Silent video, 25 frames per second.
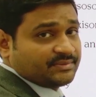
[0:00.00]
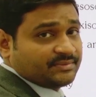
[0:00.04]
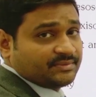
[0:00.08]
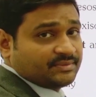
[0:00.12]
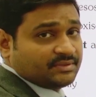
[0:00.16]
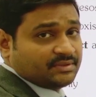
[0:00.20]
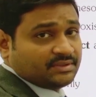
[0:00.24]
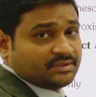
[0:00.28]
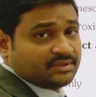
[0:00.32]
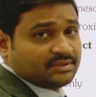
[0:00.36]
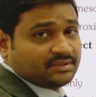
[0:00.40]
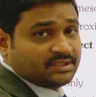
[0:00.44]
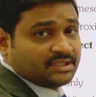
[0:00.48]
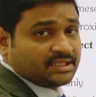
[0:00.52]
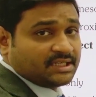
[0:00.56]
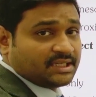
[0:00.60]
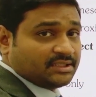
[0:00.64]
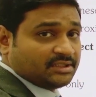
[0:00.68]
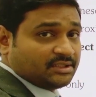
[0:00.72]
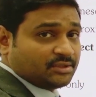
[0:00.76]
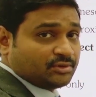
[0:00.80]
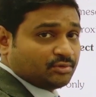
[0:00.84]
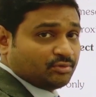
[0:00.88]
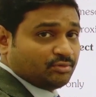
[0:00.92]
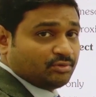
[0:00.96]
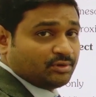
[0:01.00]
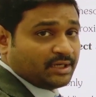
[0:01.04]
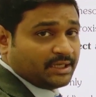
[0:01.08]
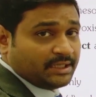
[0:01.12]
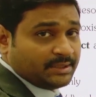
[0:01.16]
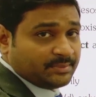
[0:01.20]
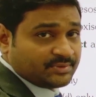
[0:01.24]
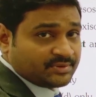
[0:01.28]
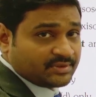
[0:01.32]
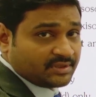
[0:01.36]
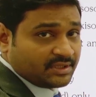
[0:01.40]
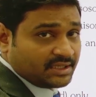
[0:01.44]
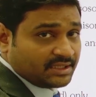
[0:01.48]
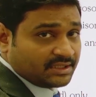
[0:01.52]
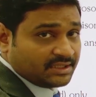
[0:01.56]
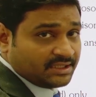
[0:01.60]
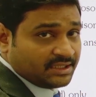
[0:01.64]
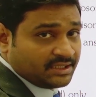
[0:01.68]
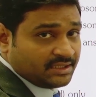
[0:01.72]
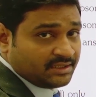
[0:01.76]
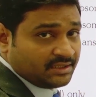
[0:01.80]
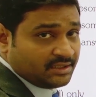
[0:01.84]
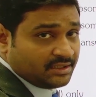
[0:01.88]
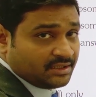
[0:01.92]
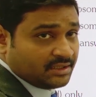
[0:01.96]
There are the two types are there:
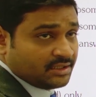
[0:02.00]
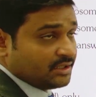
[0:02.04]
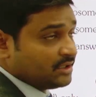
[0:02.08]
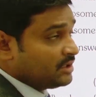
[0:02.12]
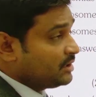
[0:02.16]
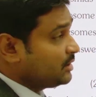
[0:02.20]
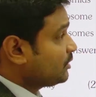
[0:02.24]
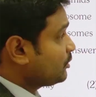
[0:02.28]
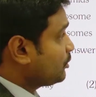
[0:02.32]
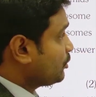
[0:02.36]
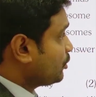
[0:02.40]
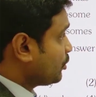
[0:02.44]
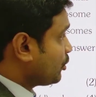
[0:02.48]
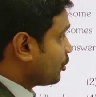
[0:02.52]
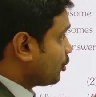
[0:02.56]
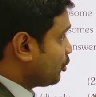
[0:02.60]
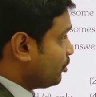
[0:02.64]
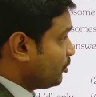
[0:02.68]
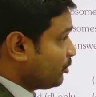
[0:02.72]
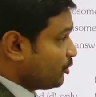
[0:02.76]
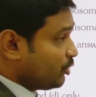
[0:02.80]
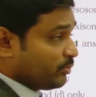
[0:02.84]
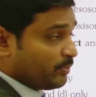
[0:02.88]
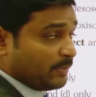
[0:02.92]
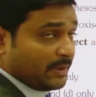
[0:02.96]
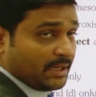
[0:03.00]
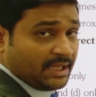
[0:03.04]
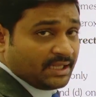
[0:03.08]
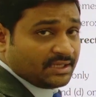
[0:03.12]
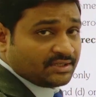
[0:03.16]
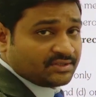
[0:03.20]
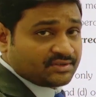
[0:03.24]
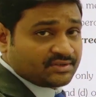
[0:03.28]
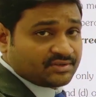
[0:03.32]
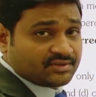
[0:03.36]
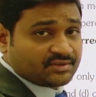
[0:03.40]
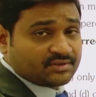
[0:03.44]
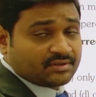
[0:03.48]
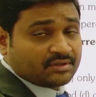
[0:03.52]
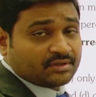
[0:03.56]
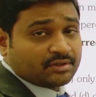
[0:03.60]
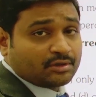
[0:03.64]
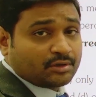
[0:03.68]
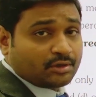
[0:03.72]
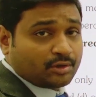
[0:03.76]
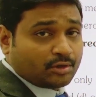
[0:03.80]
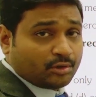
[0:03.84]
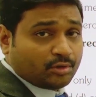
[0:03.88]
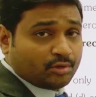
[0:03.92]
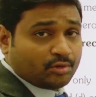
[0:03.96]
chromoplasts,
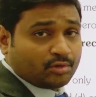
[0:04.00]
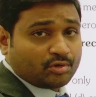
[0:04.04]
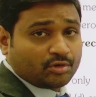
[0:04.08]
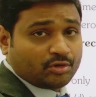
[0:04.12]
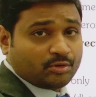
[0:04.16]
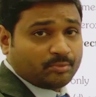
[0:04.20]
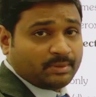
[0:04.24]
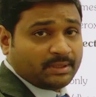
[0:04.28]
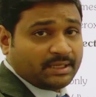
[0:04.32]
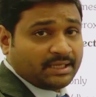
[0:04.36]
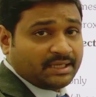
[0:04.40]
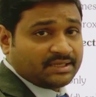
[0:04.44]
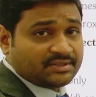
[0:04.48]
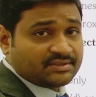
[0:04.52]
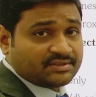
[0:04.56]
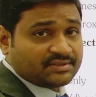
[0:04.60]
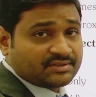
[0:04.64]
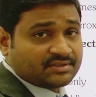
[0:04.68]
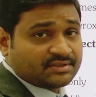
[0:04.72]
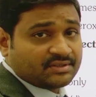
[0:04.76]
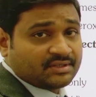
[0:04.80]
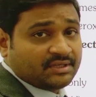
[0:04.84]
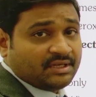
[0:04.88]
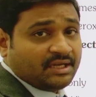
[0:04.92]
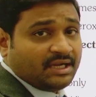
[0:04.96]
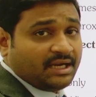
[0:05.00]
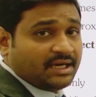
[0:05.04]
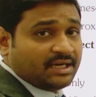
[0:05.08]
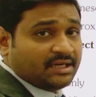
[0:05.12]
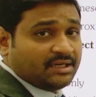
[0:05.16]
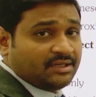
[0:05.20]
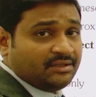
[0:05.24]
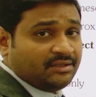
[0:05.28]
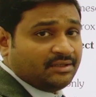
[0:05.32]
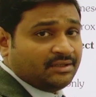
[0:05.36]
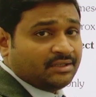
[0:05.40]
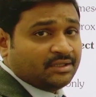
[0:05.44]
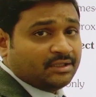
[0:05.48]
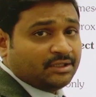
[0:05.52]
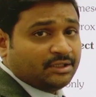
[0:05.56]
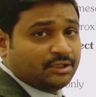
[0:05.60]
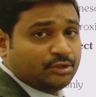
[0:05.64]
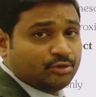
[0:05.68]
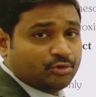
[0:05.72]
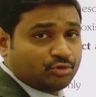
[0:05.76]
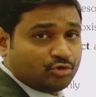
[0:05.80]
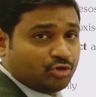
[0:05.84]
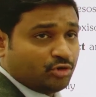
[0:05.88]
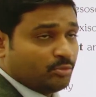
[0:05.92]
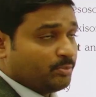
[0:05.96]
chloroplasts, and
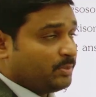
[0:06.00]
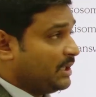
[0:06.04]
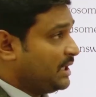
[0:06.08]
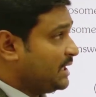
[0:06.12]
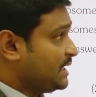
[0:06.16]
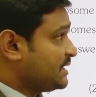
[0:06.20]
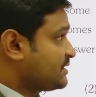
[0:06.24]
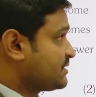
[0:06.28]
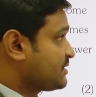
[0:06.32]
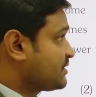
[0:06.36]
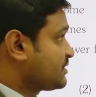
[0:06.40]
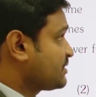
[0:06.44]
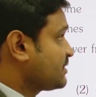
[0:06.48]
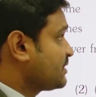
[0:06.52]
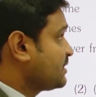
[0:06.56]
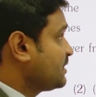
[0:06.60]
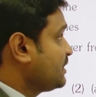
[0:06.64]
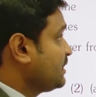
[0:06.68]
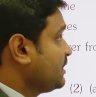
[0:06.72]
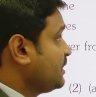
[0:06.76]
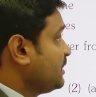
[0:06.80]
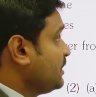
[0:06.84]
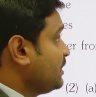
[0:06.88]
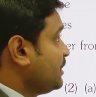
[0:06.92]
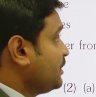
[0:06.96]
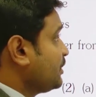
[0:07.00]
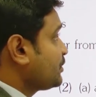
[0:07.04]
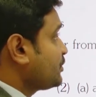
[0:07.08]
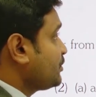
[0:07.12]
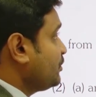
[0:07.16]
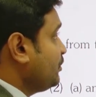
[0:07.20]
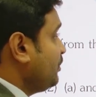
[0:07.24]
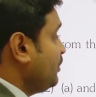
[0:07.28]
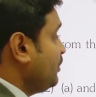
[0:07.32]
leucoplasts. So